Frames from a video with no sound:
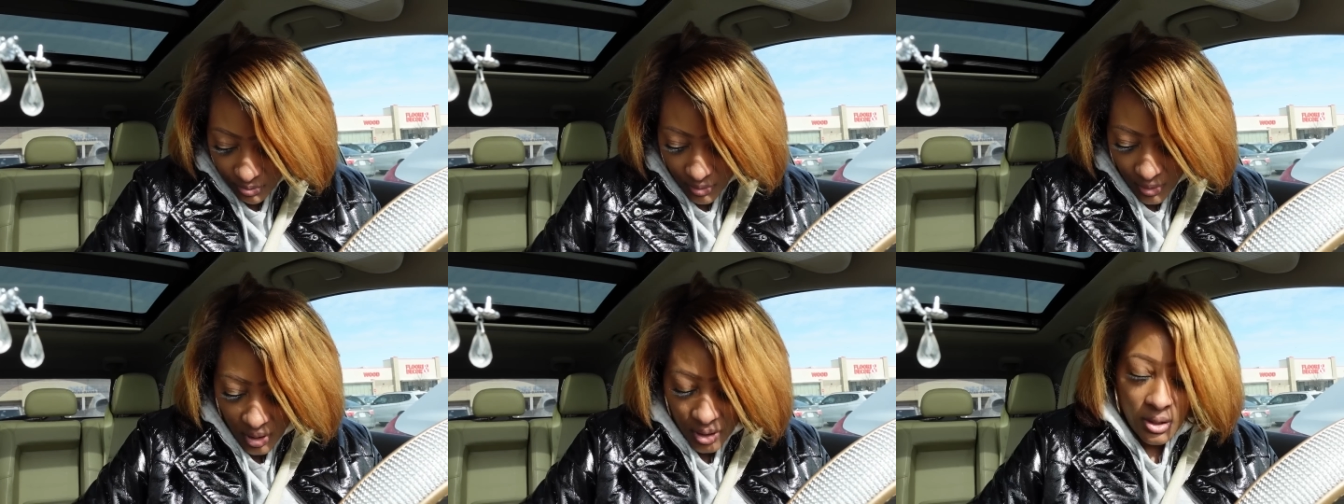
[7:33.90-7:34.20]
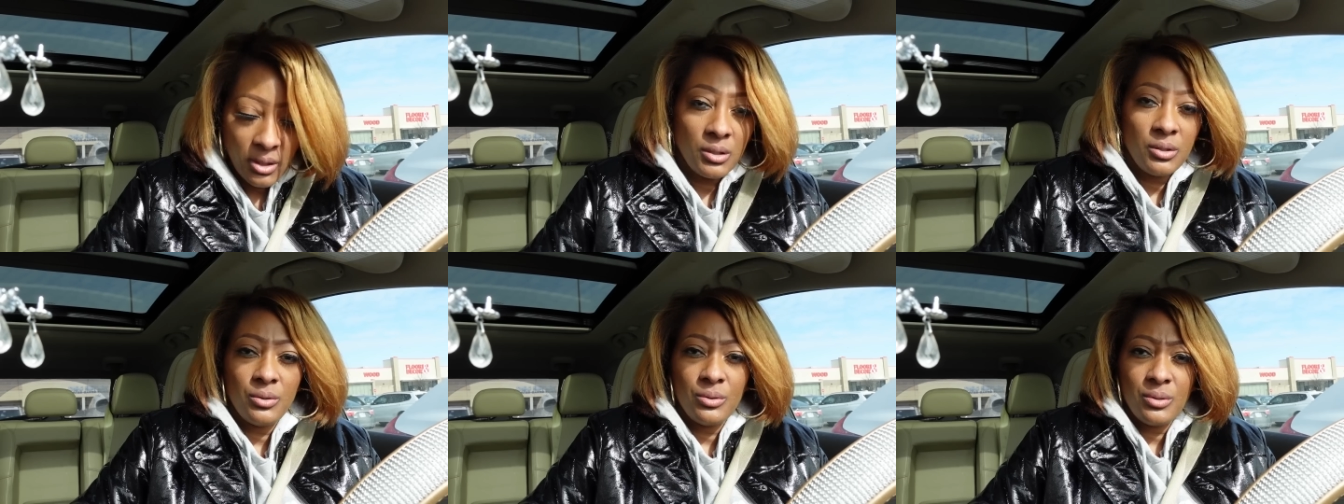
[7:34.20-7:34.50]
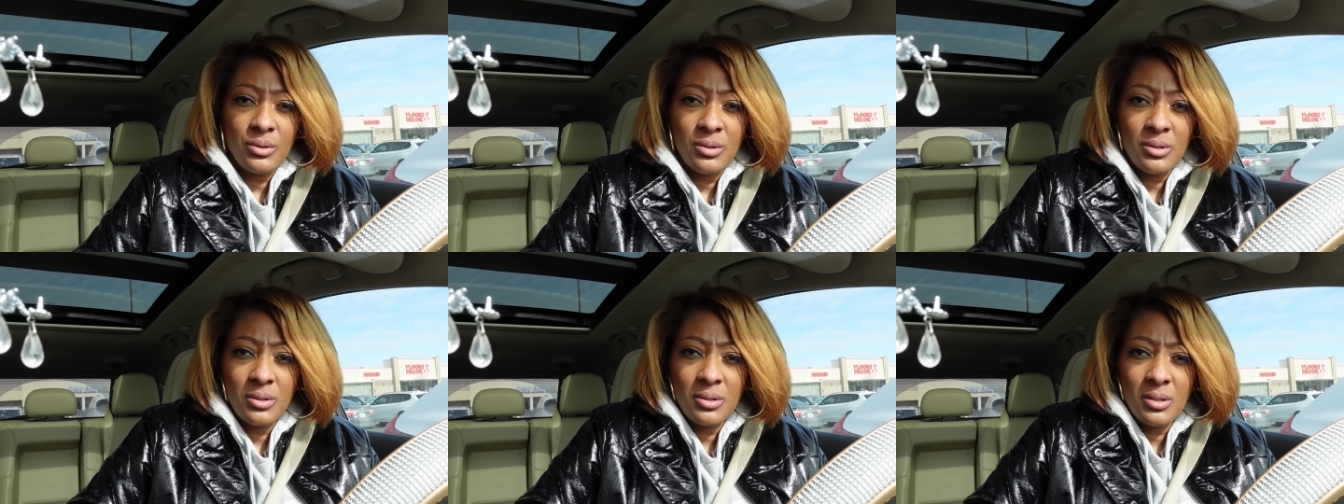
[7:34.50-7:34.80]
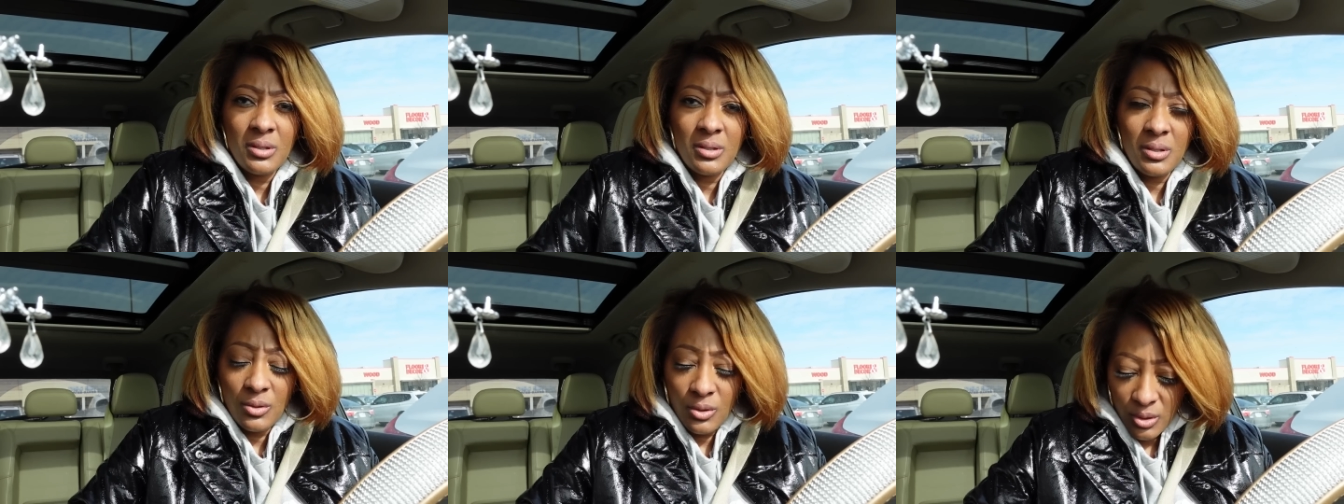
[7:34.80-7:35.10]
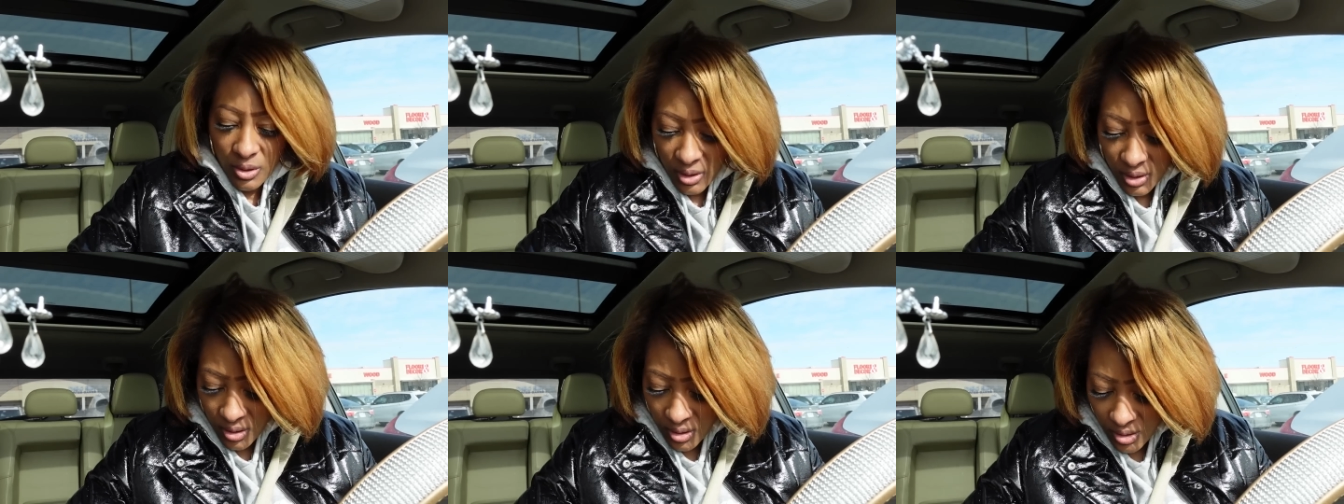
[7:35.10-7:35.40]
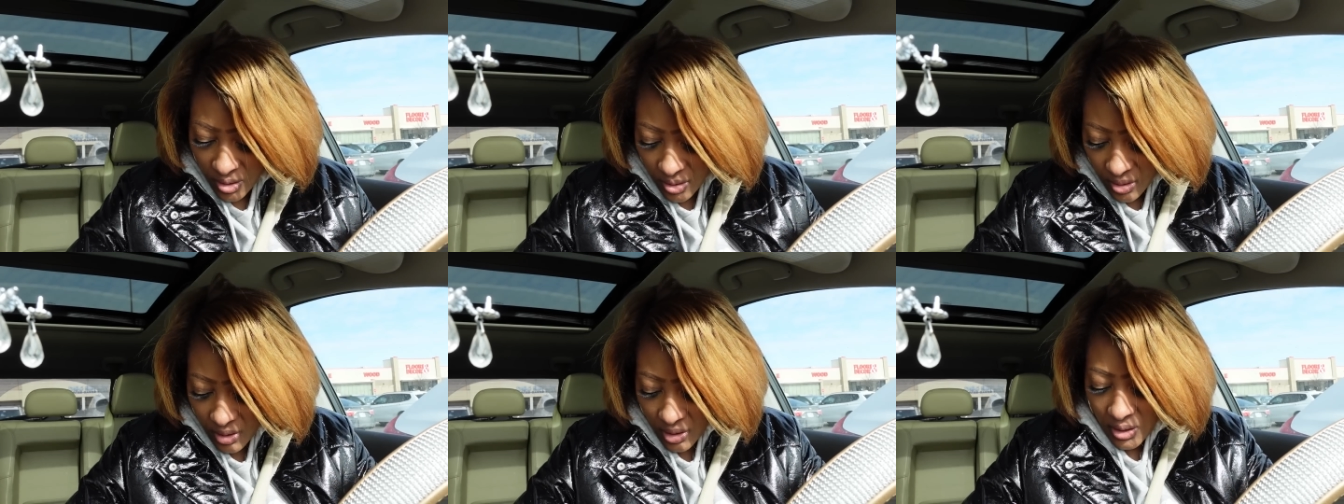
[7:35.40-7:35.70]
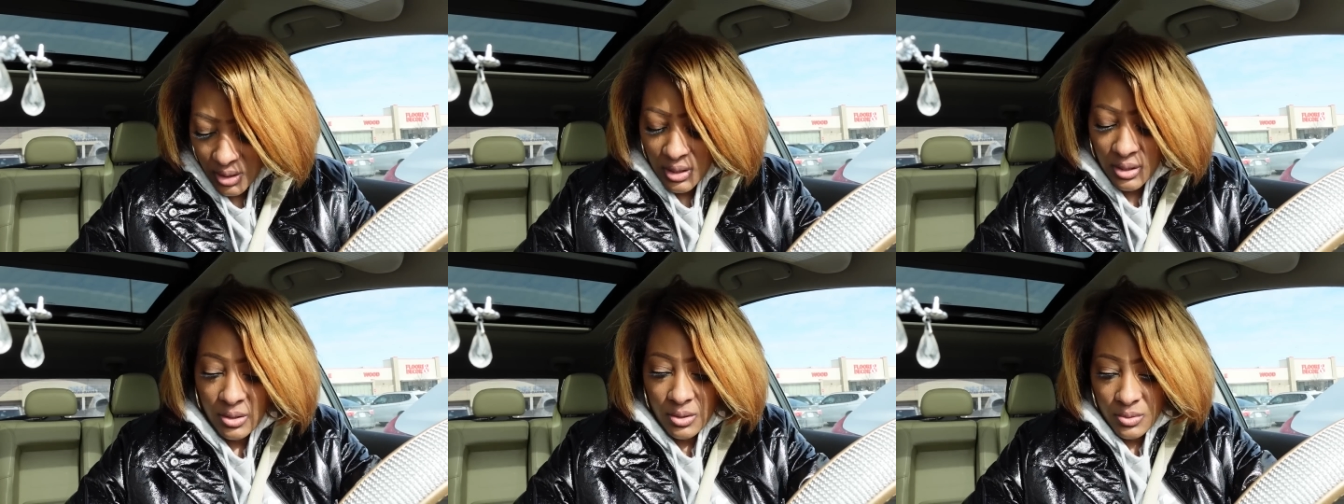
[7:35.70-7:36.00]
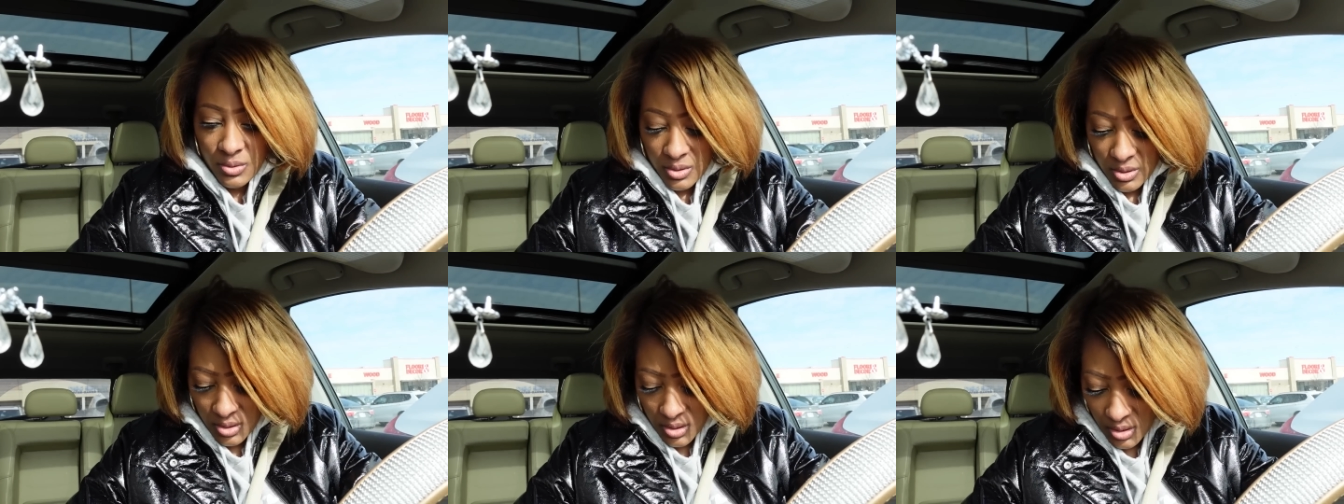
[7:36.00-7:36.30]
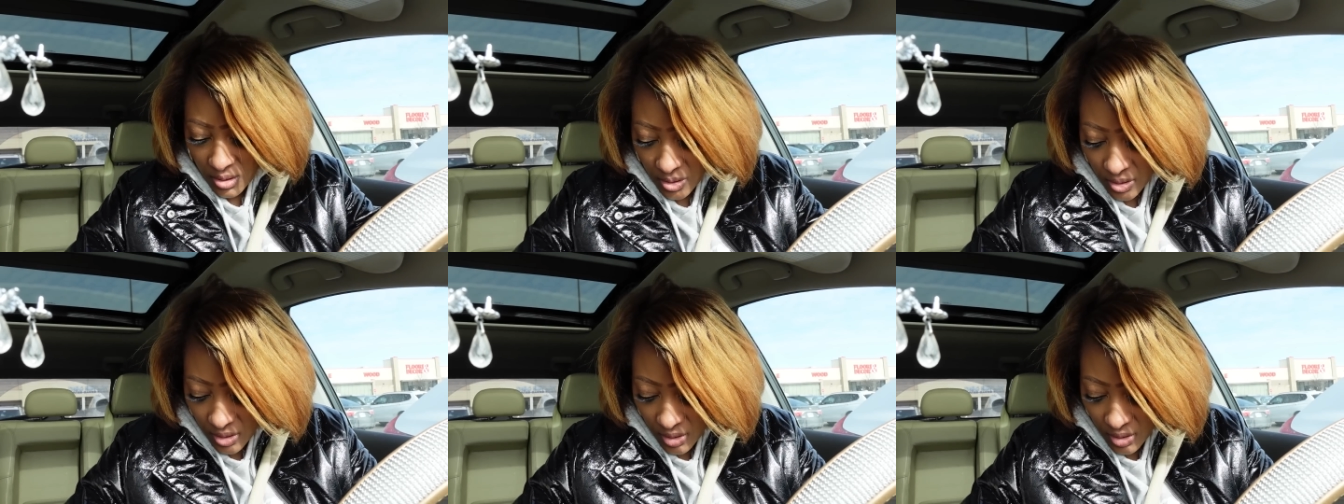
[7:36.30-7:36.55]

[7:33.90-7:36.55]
manicure or the, the nails.